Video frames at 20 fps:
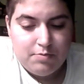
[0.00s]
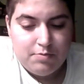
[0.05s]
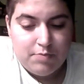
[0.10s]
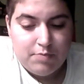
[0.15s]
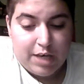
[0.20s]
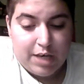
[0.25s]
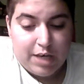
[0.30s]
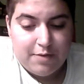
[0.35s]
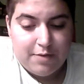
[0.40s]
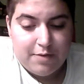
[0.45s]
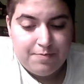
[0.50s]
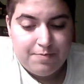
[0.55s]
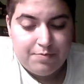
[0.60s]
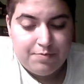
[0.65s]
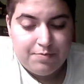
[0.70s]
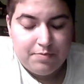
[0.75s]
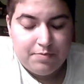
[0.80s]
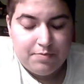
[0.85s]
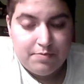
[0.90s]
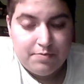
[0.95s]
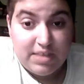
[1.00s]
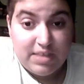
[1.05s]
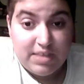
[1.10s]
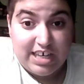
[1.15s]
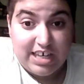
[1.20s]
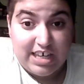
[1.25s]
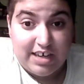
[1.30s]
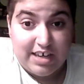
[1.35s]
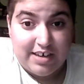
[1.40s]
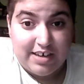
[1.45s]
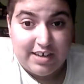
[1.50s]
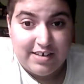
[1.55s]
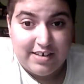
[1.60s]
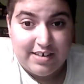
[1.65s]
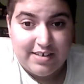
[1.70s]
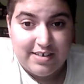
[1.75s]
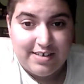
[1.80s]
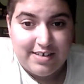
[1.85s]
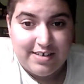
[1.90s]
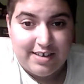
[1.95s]
yeah, the
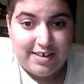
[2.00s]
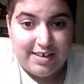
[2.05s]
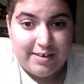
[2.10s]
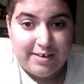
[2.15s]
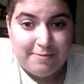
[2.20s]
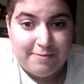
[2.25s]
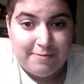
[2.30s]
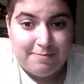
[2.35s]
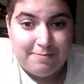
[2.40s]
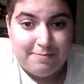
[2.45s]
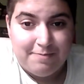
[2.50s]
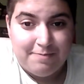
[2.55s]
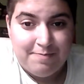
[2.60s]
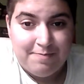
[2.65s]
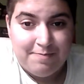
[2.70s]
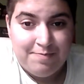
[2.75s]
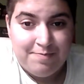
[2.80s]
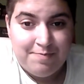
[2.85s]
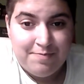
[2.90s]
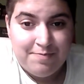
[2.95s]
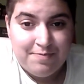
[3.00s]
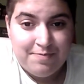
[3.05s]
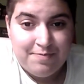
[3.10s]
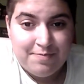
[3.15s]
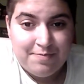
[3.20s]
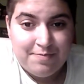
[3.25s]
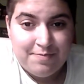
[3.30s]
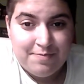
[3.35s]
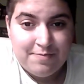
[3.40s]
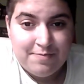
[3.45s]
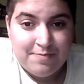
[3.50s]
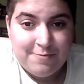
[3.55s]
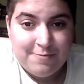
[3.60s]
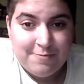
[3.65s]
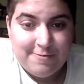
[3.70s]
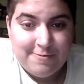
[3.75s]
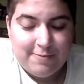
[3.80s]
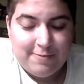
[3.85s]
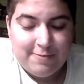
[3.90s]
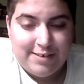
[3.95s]
um,
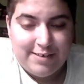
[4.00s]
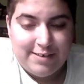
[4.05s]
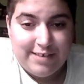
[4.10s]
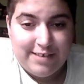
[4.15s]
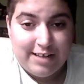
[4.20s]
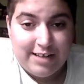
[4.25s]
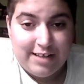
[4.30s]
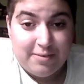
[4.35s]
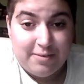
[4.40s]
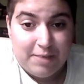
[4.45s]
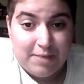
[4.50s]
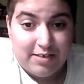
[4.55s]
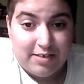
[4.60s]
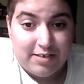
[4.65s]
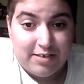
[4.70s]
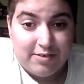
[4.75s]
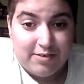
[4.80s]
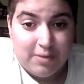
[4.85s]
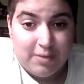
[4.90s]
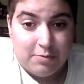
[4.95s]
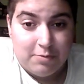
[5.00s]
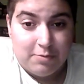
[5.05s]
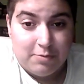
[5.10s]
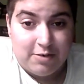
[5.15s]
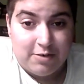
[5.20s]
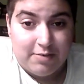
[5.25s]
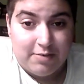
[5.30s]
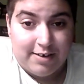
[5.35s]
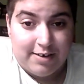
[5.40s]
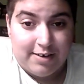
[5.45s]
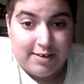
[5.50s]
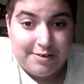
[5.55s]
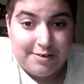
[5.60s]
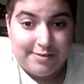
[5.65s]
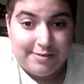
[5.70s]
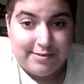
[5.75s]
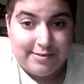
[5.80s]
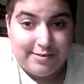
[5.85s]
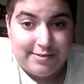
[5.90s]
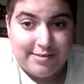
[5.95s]
we decided to make this Tumblr
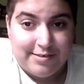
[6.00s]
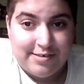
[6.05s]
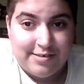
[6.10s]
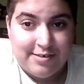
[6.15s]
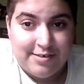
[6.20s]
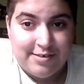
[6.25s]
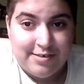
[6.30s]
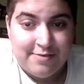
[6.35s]
because